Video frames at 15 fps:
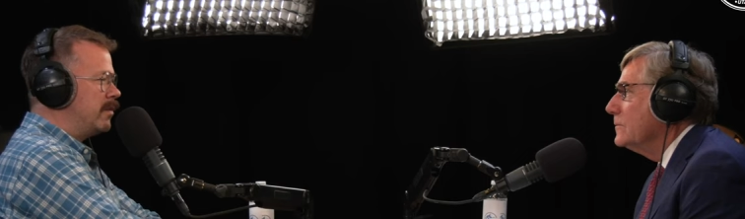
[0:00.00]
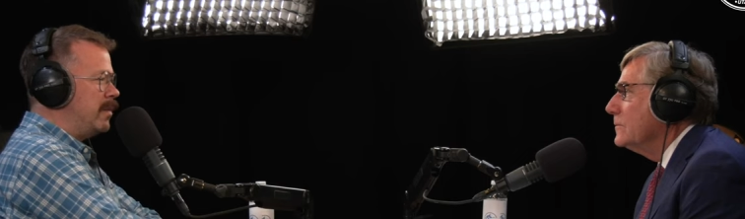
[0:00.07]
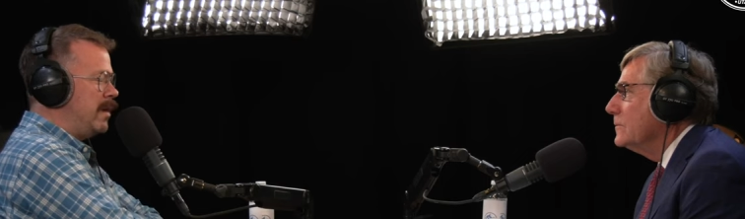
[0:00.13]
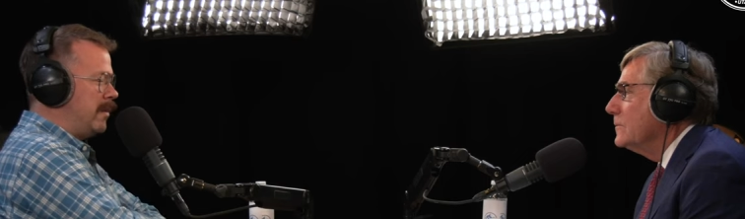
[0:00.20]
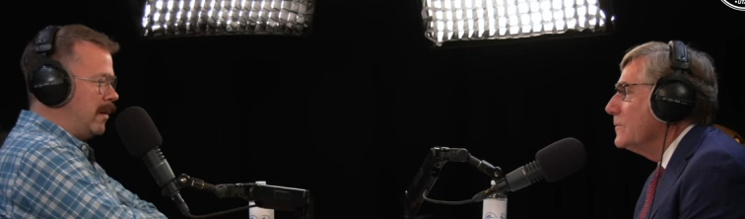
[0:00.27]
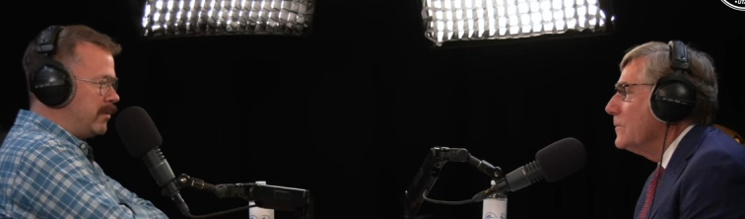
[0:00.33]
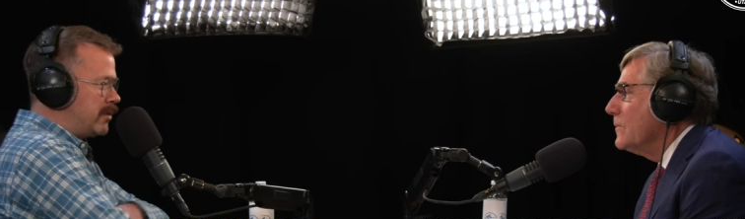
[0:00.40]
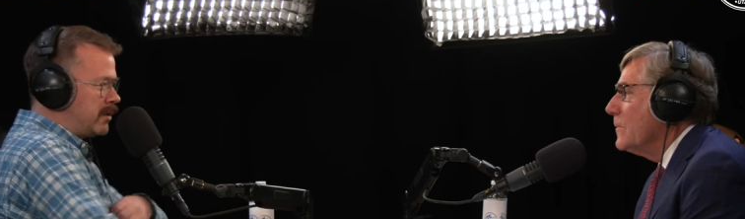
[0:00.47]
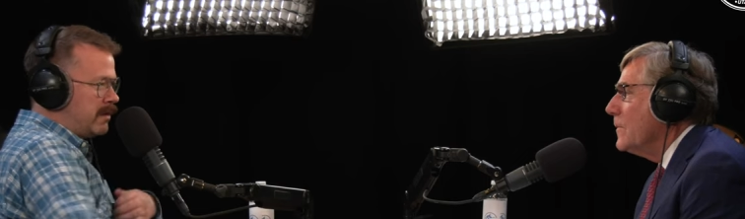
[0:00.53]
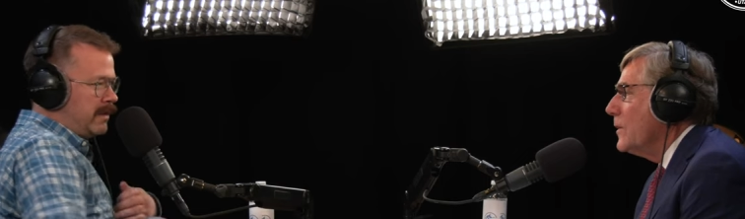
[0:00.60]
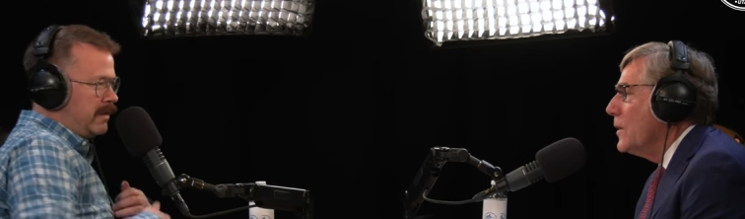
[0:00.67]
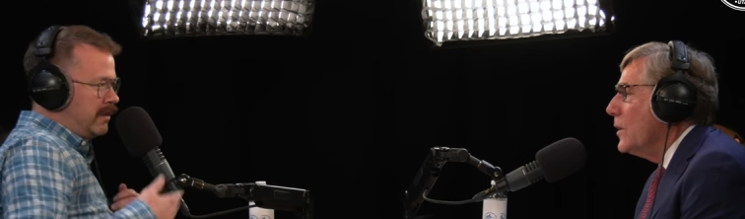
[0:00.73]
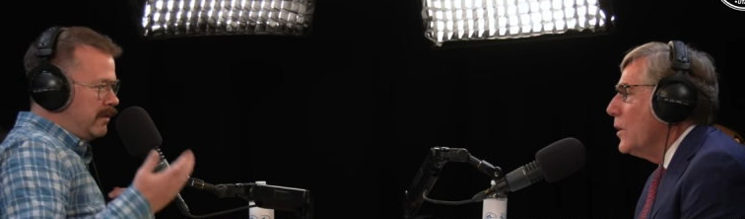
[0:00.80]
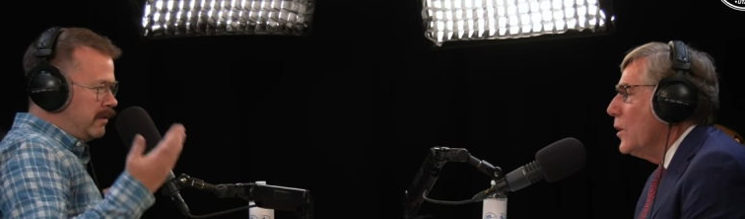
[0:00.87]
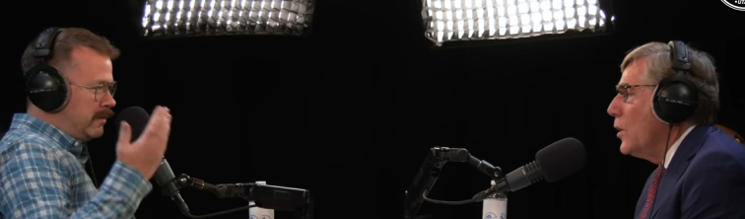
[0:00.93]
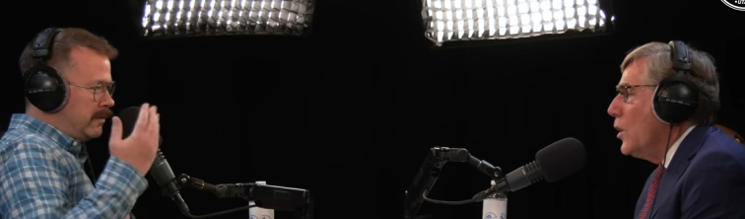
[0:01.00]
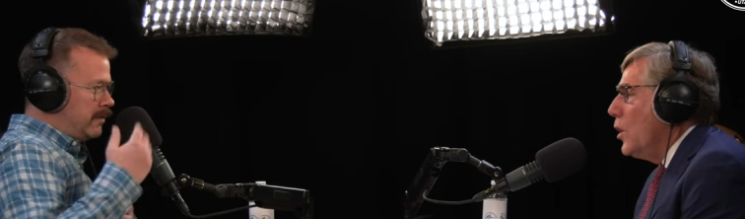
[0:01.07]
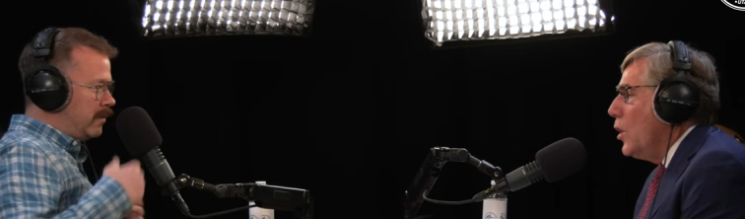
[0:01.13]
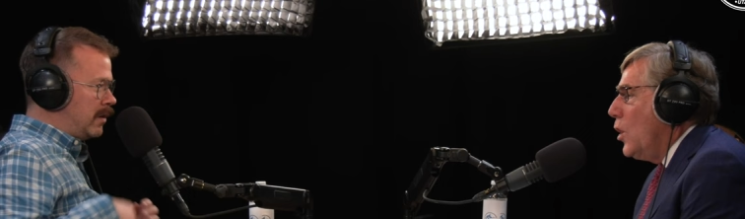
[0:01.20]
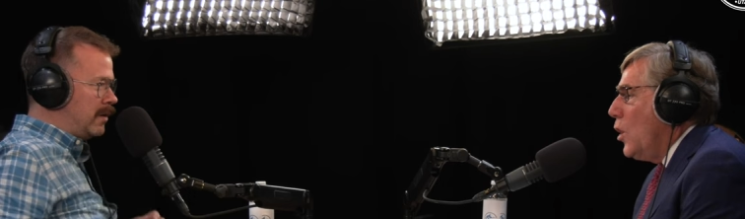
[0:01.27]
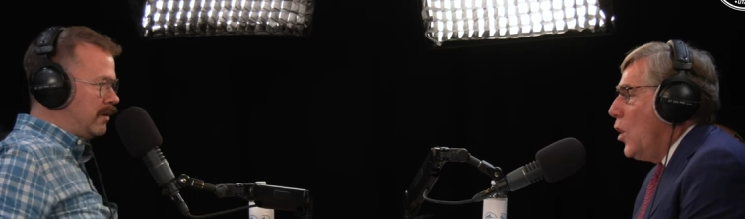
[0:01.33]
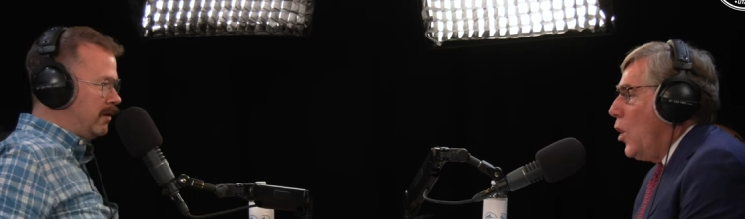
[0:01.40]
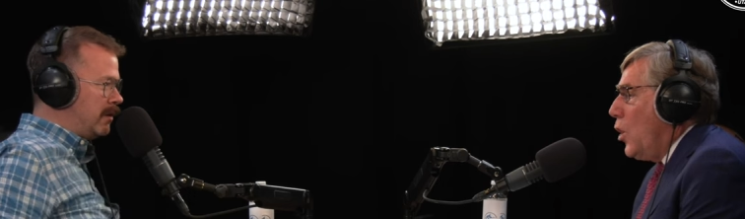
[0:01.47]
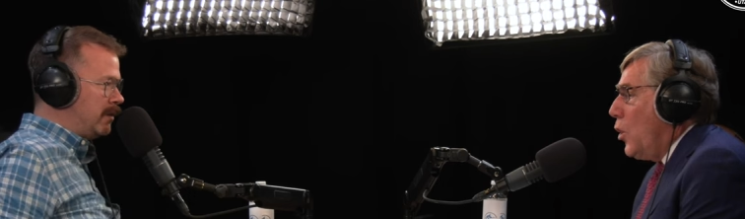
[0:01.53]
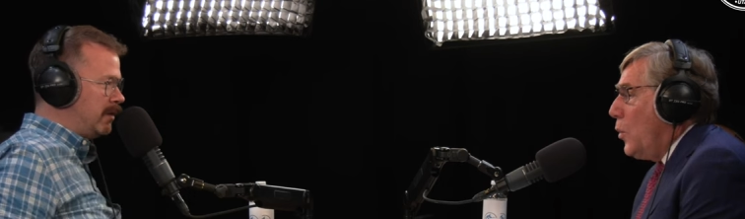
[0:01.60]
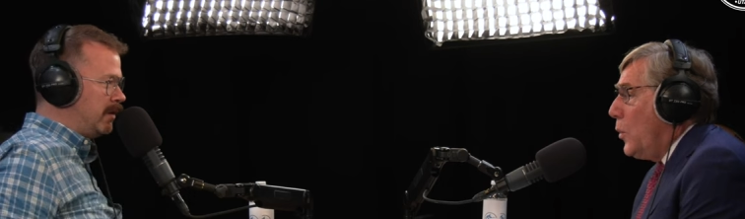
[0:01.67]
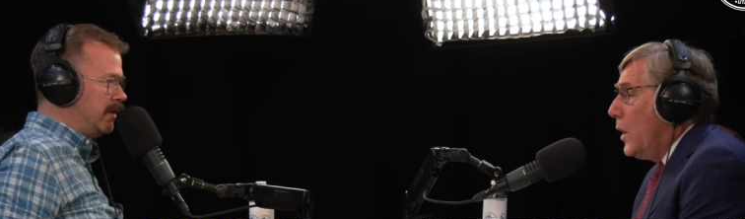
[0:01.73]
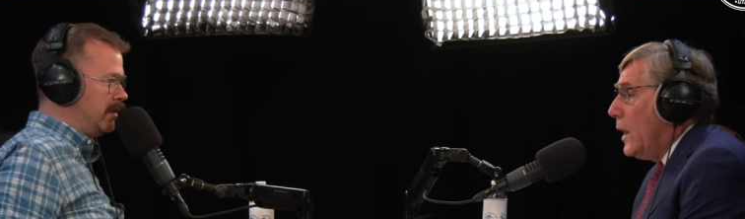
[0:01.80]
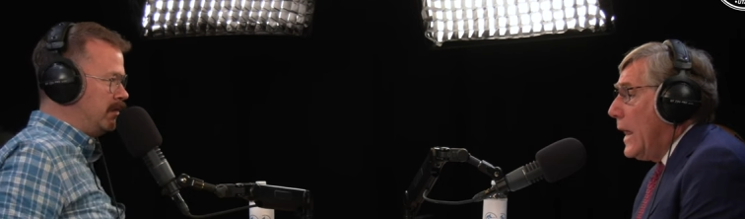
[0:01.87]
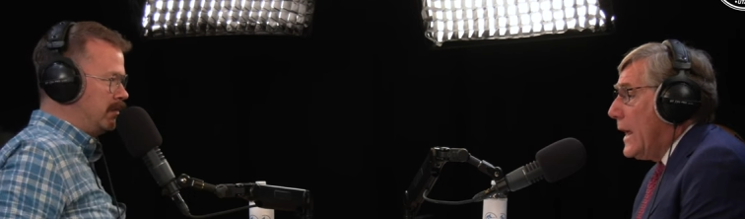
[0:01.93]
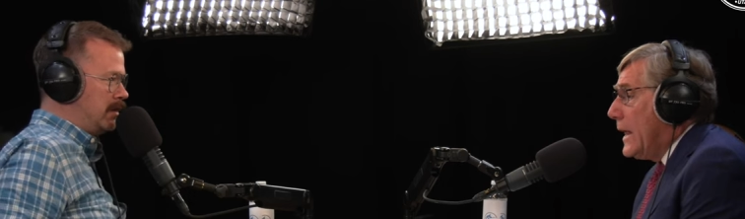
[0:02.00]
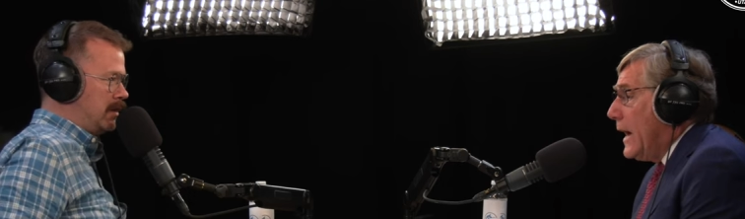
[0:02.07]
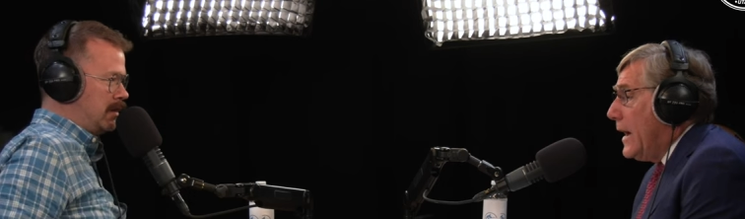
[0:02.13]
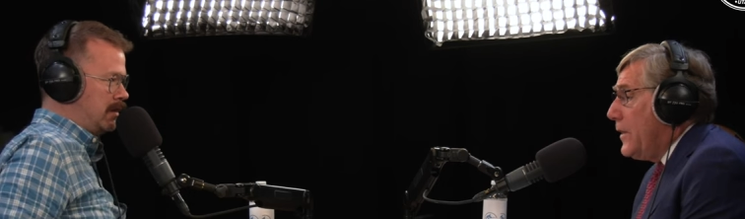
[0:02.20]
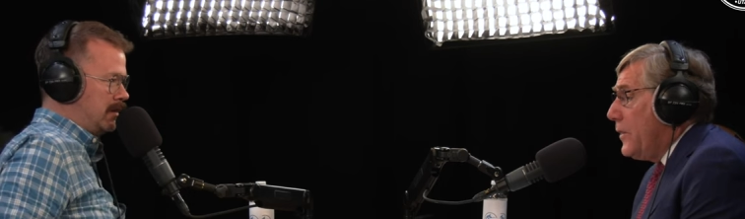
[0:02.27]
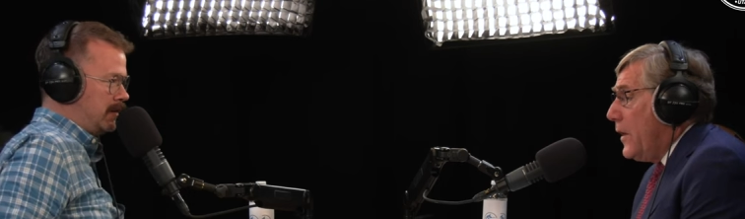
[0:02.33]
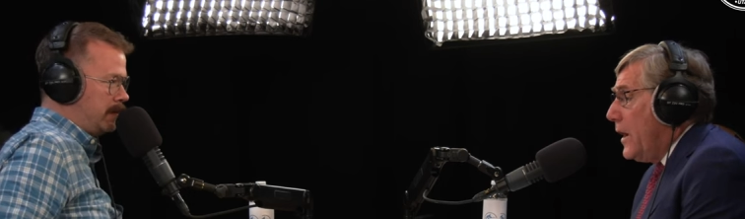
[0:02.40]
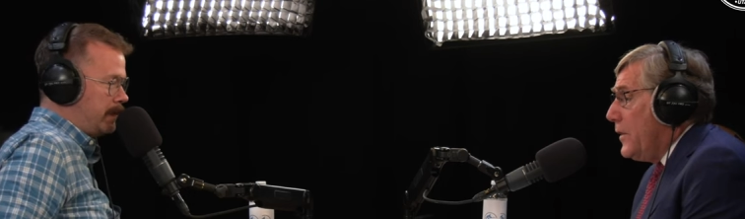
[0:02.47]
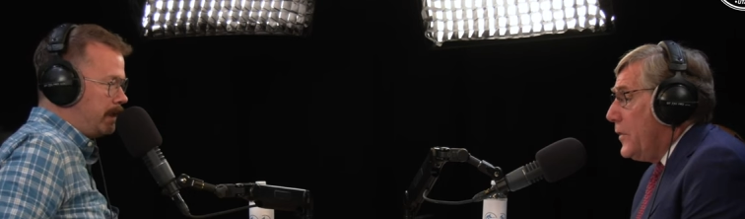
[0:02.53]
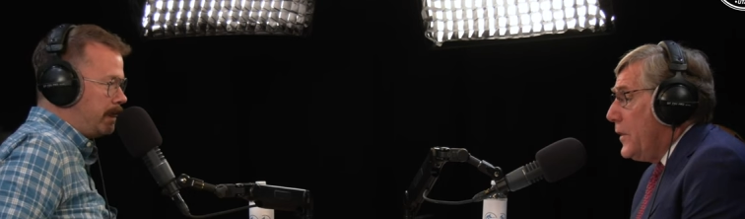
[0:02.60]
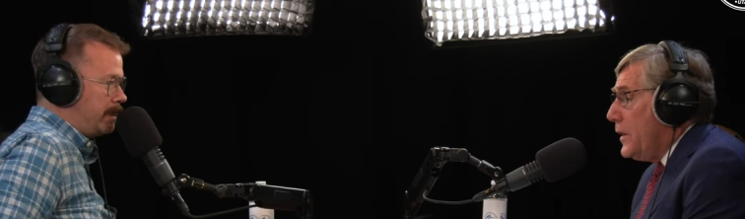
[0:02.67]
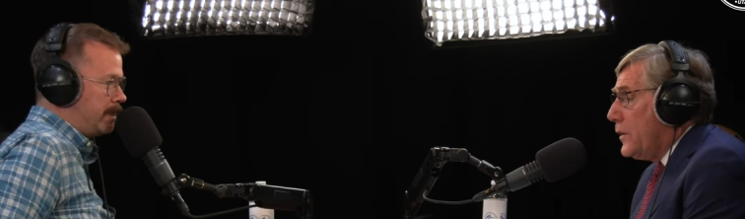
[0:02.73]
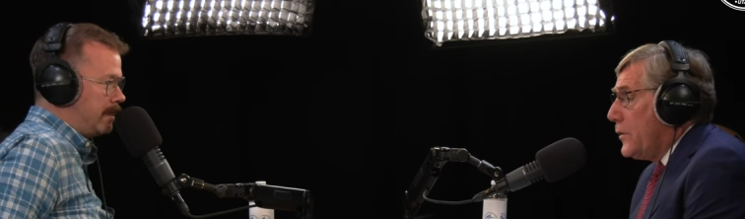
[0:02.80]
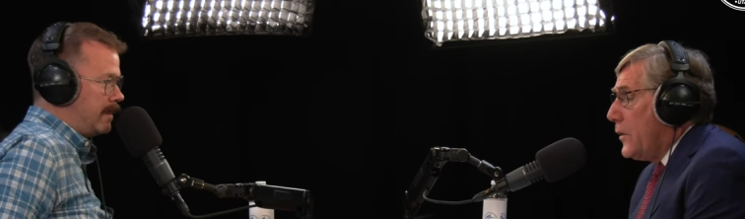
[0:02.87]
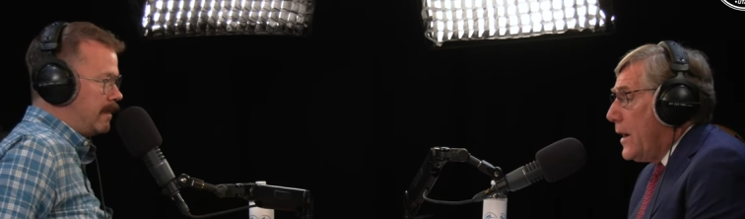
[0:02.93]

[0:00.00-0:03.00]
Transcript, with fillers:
Speaker 1: from him? I'm sure that you were close with well, him. Well, I, I, I think